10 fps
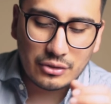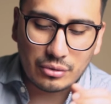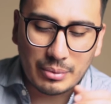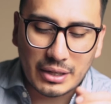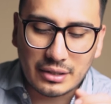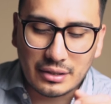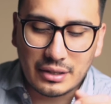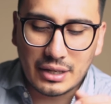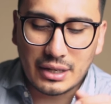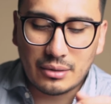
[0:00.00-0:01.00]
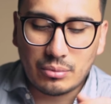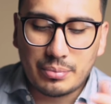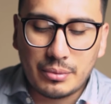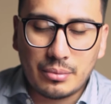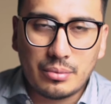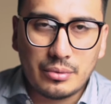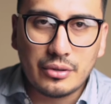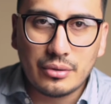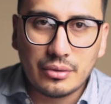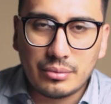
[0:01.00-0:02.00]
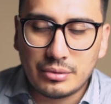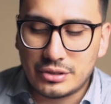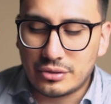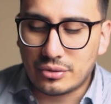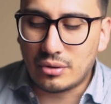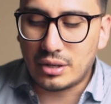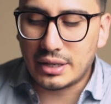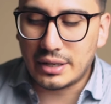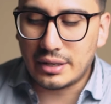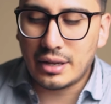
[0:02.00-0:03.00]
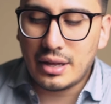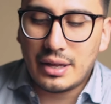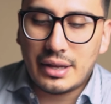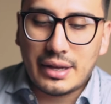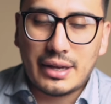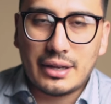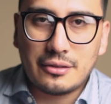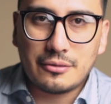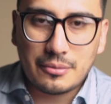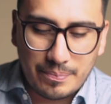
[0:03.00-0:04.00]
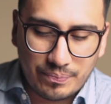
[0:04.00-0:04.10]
So back in the day, what people would do would just go ahead and